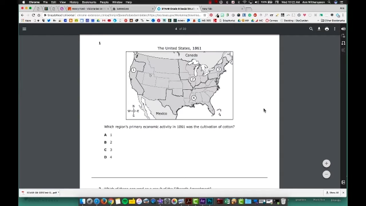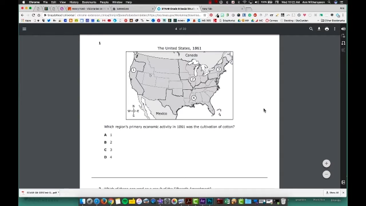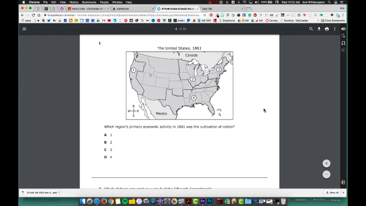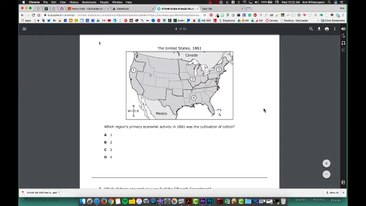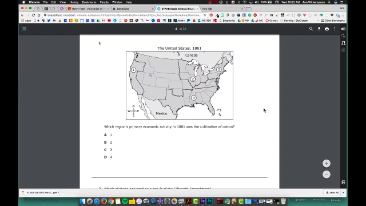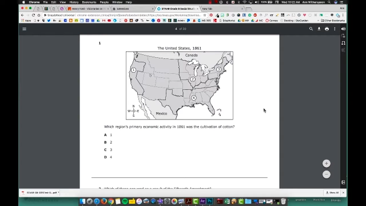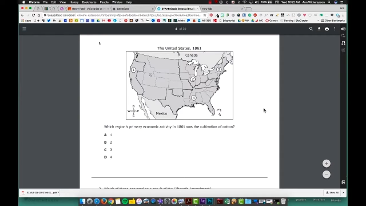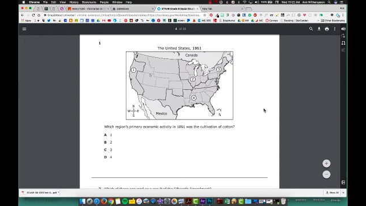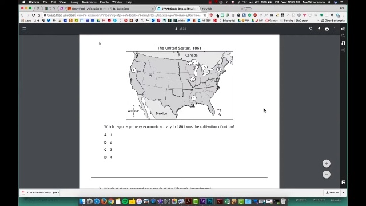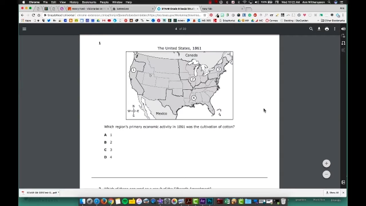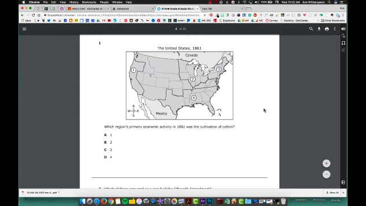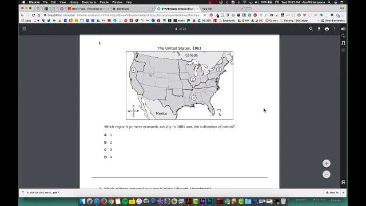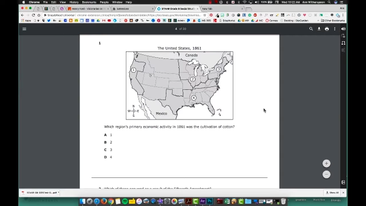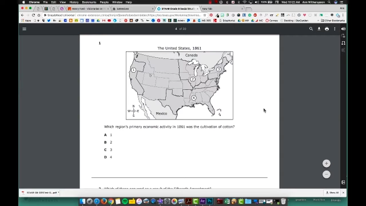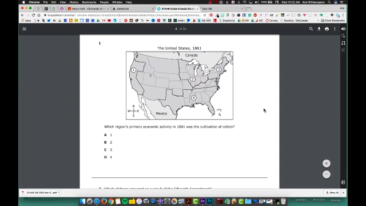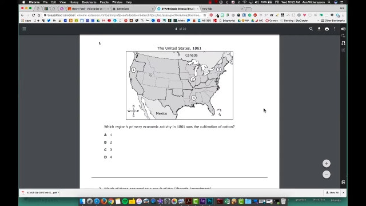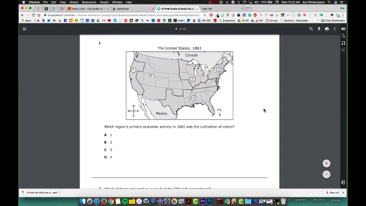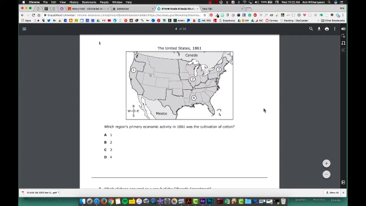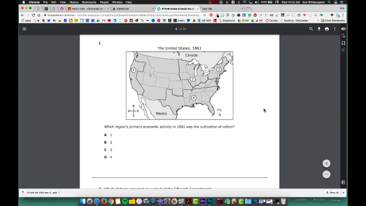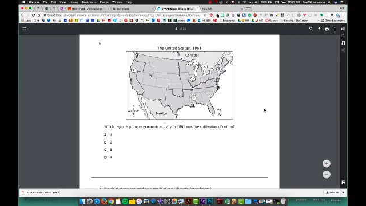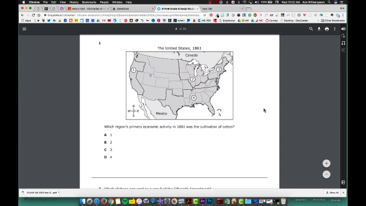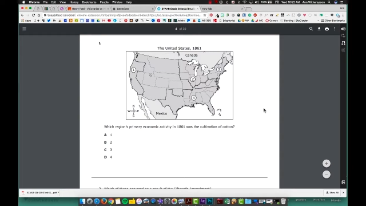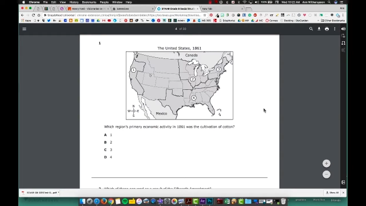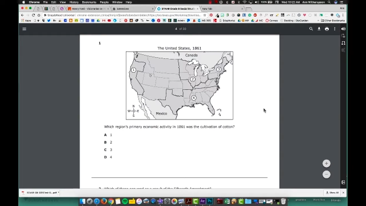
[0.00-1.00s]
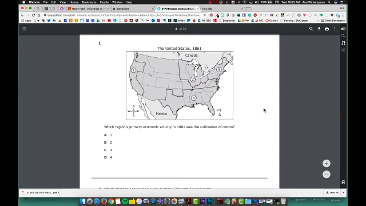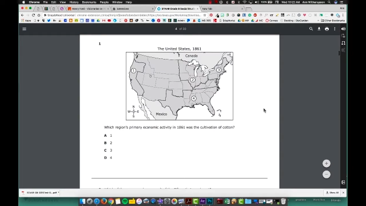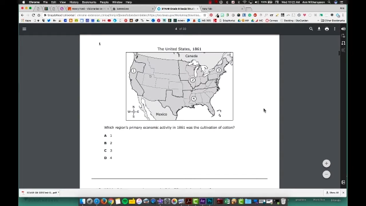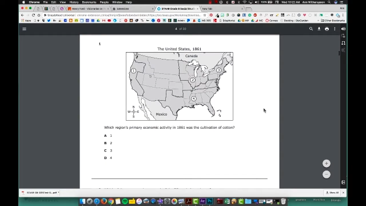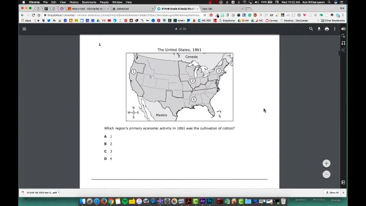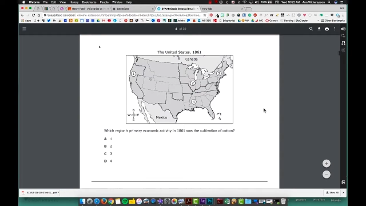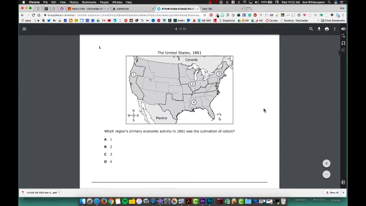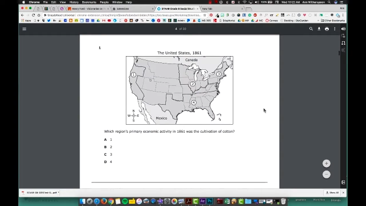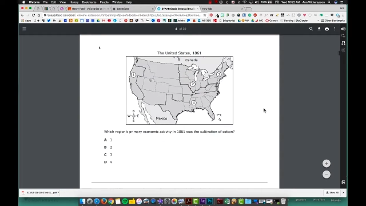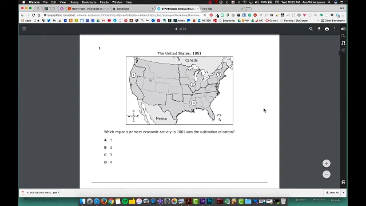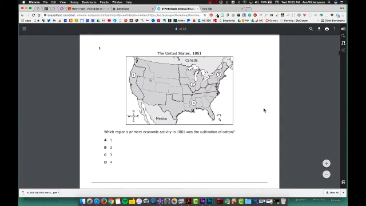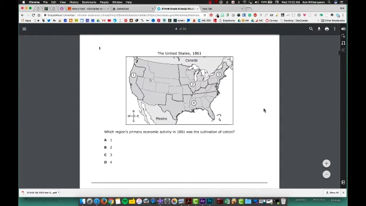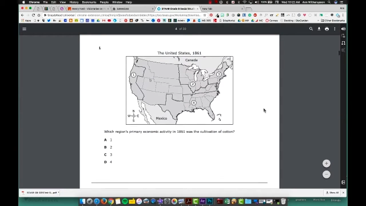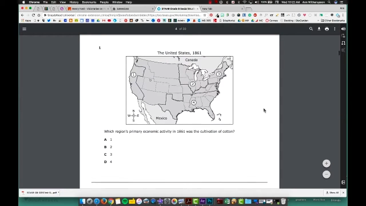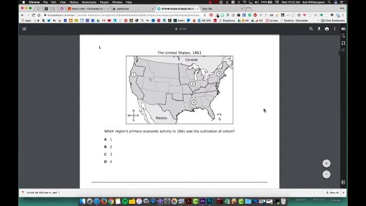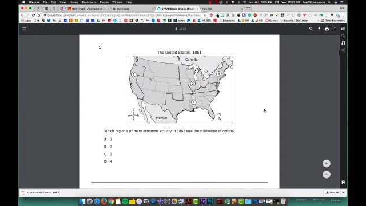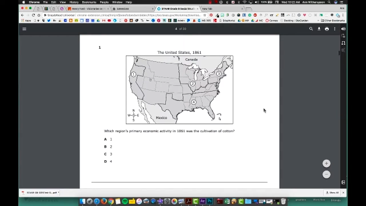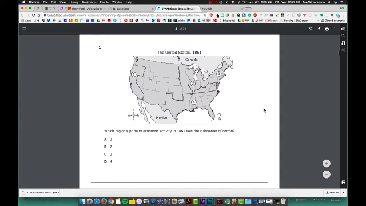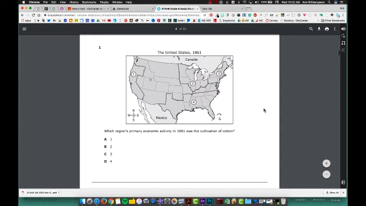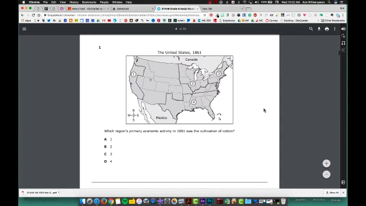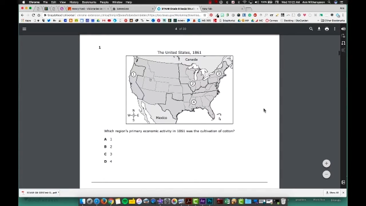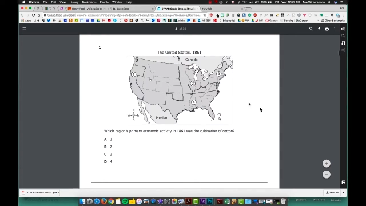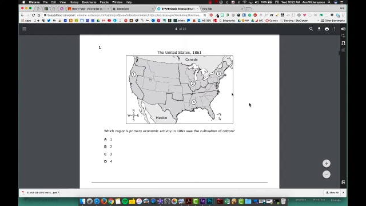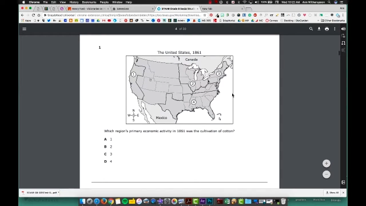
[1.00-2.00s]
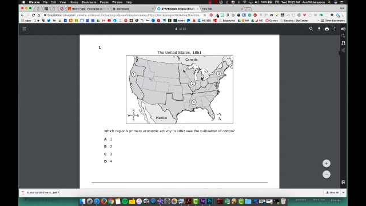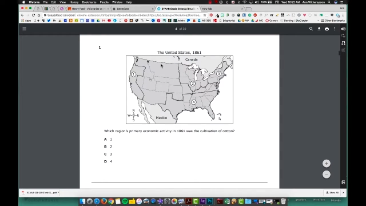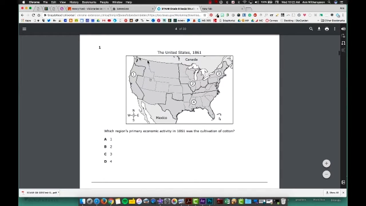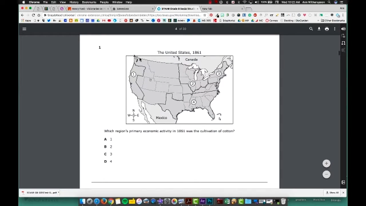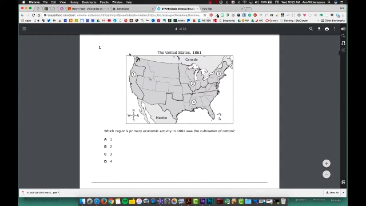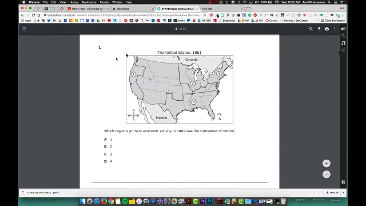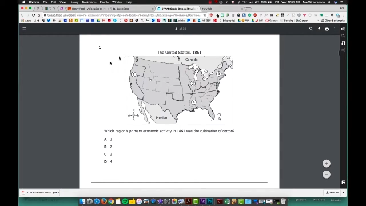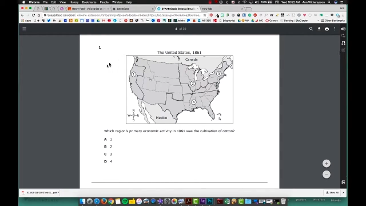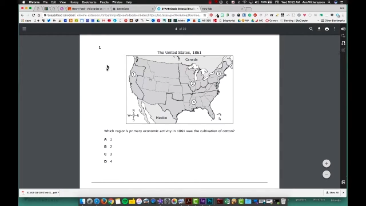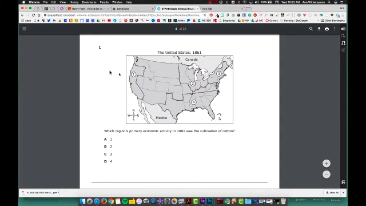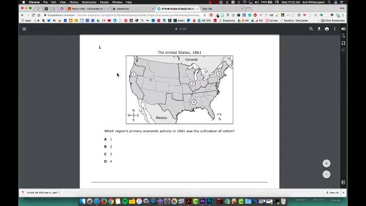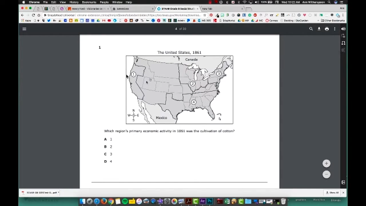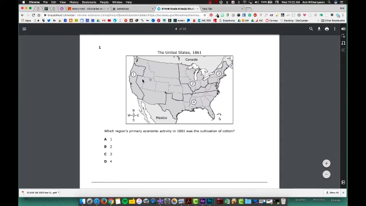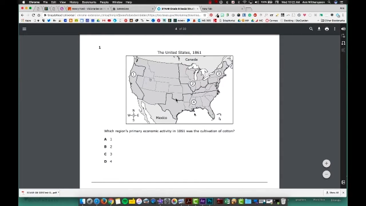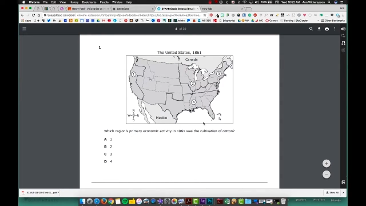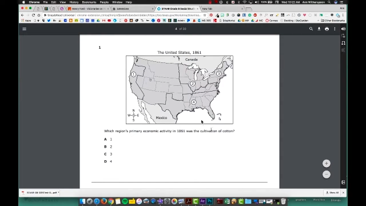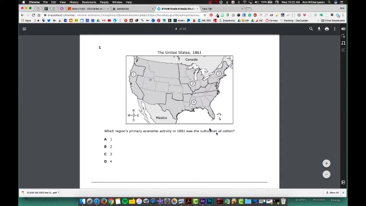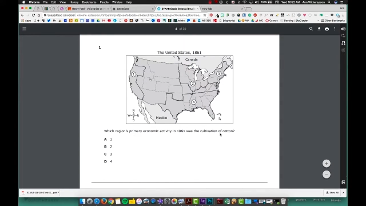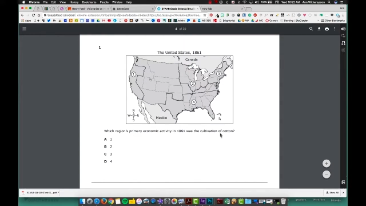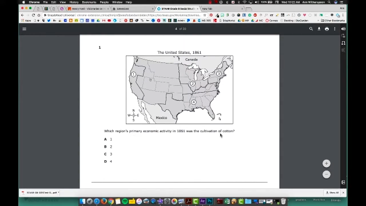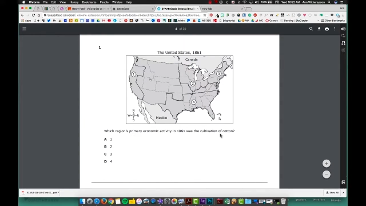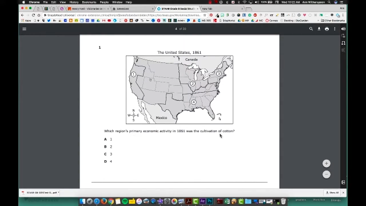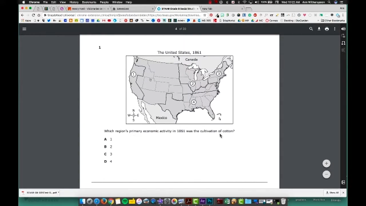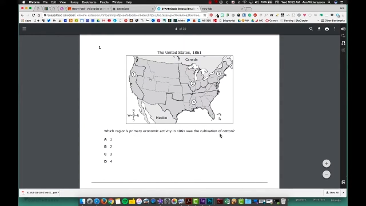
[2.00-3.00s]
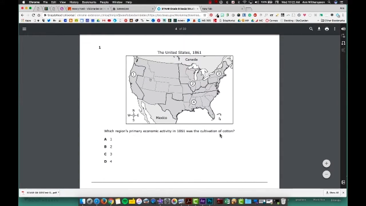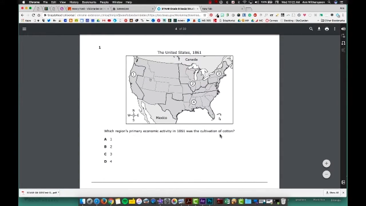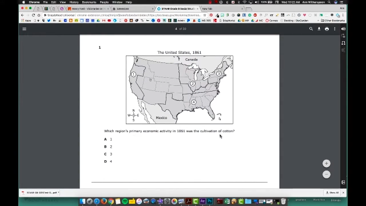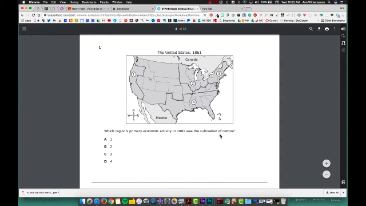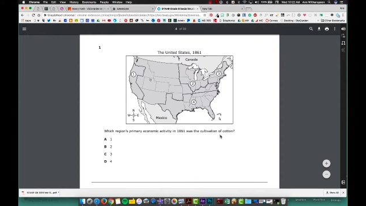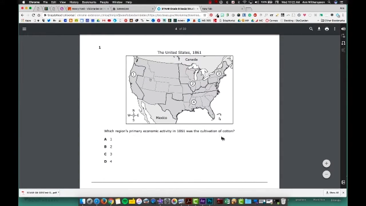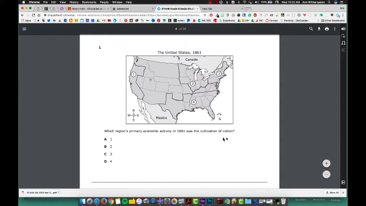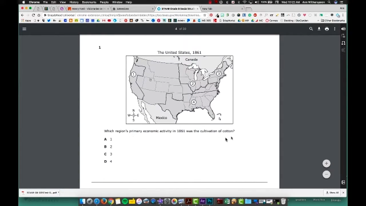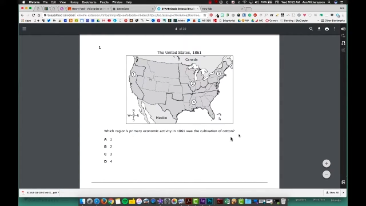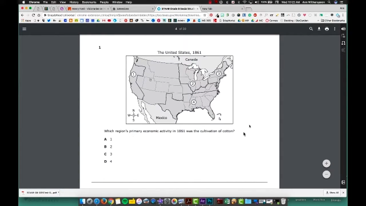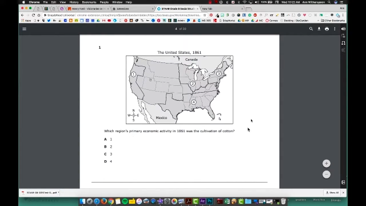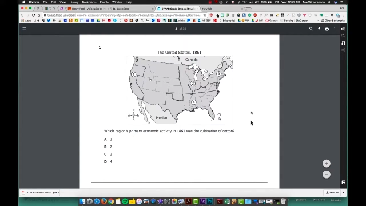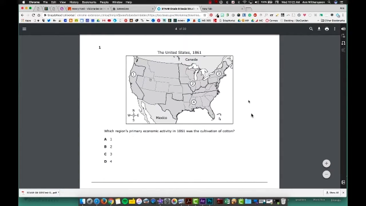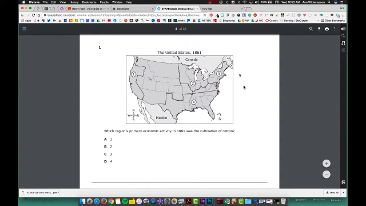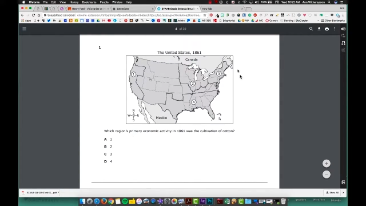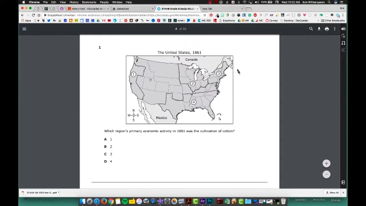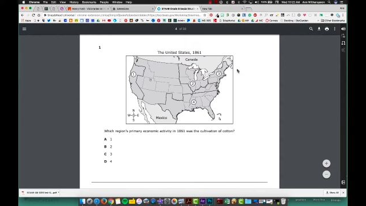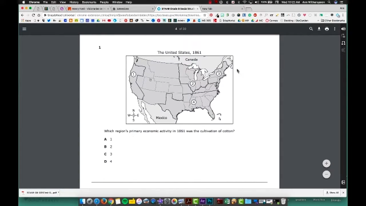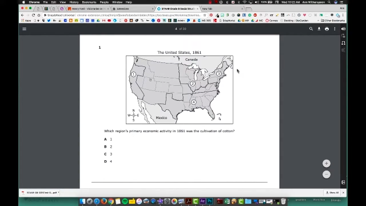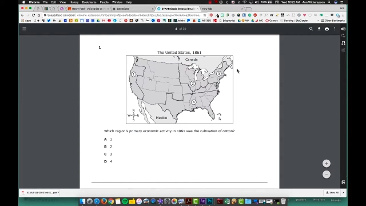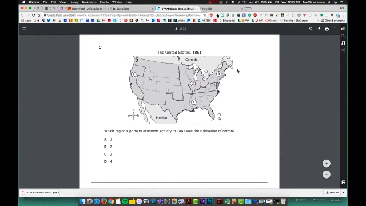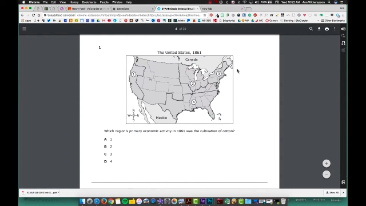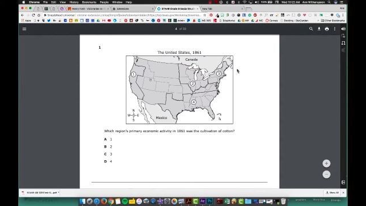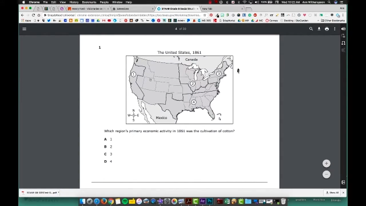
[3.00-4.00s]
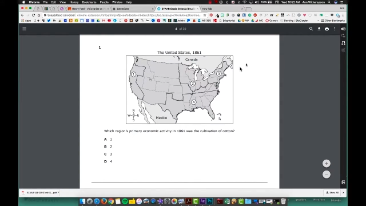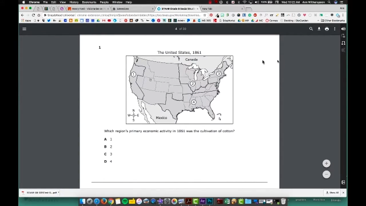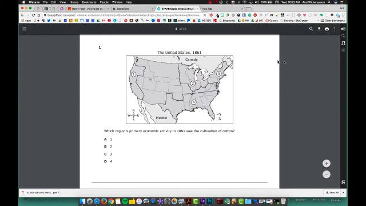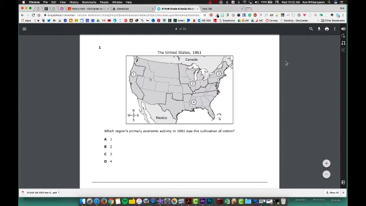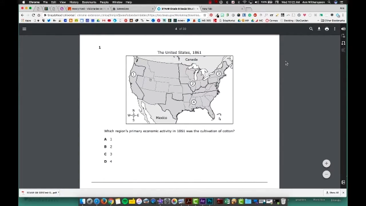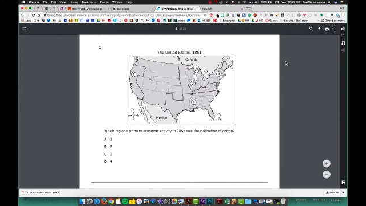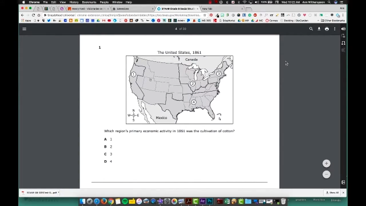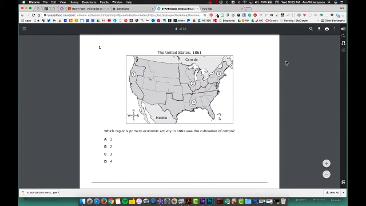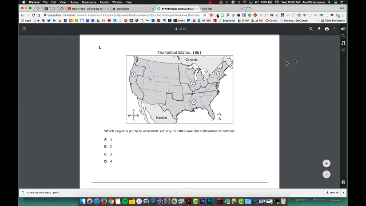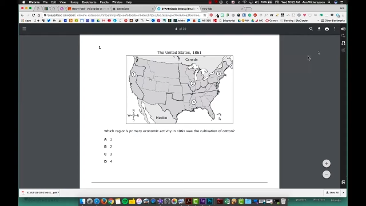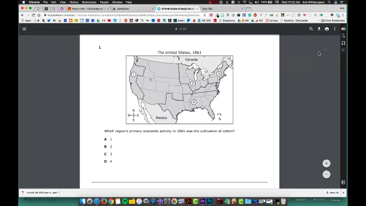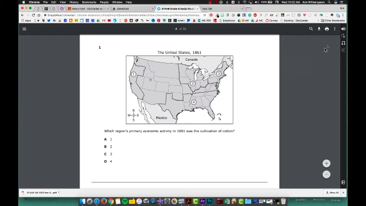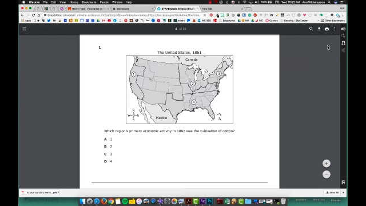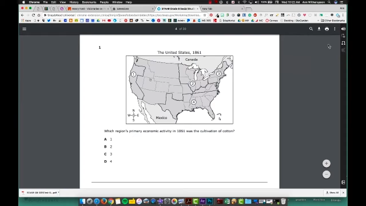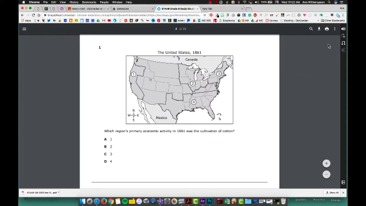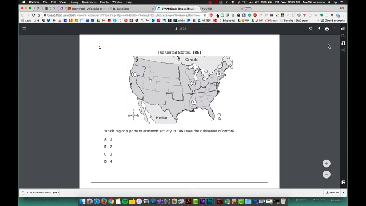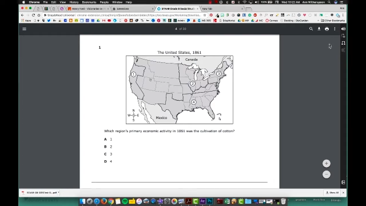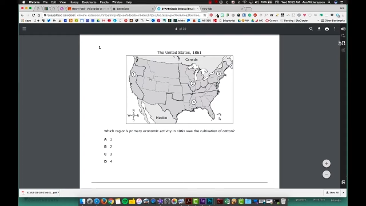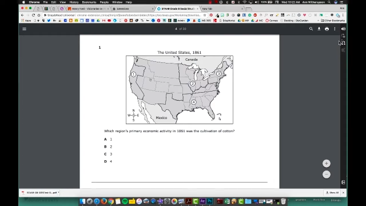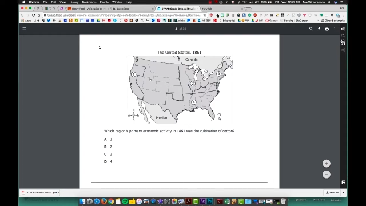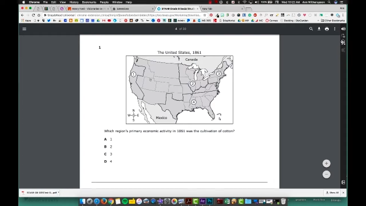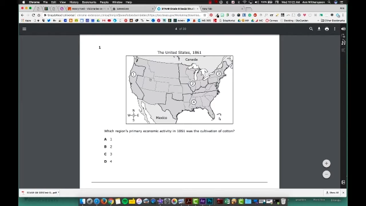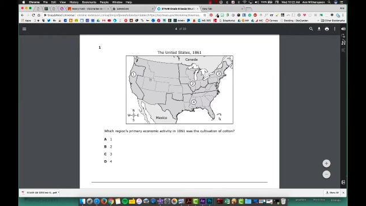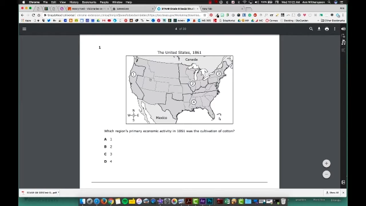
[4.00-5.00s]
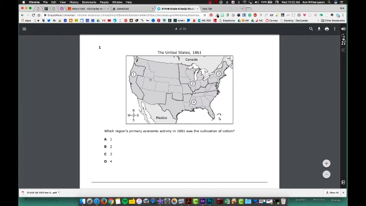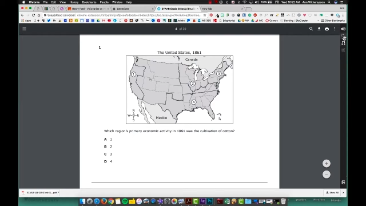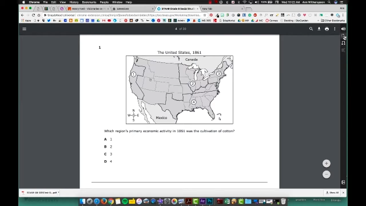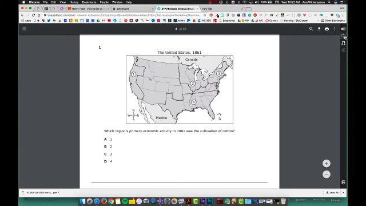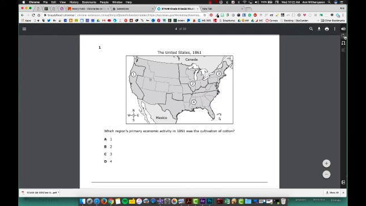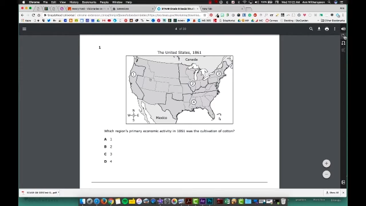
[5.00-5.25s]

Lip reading: (no speaker visible)